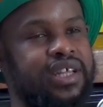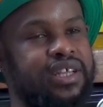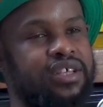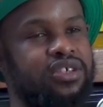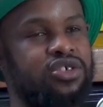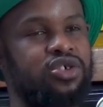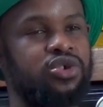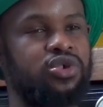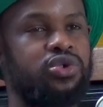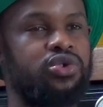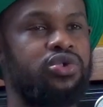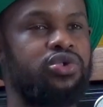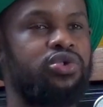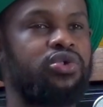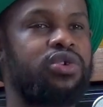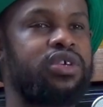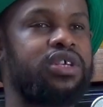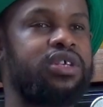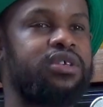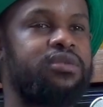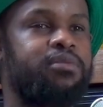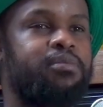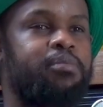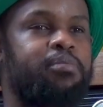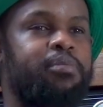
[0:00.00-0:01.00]
like you
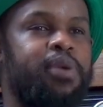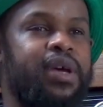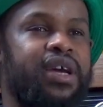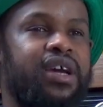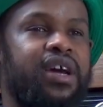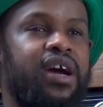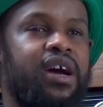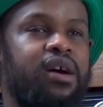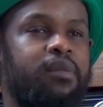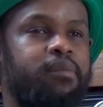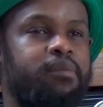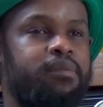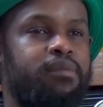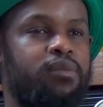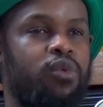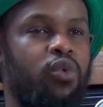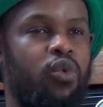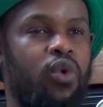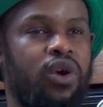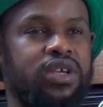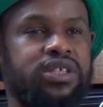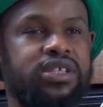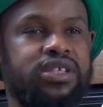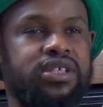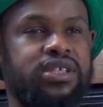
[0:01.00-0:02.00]
can pick up
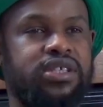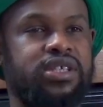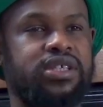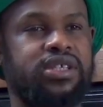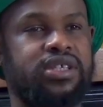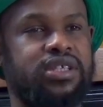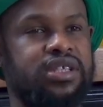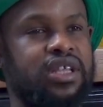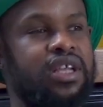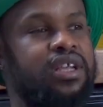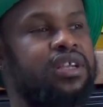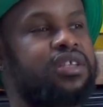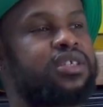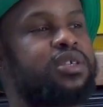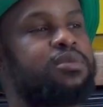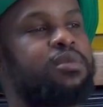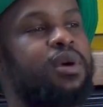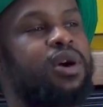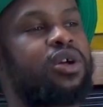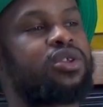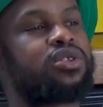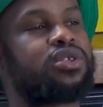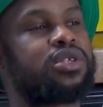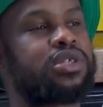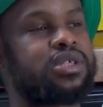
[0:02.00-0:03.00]
what's distinct
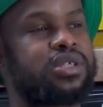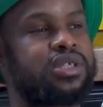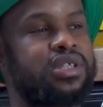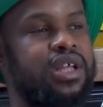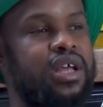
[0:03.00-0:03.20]
about the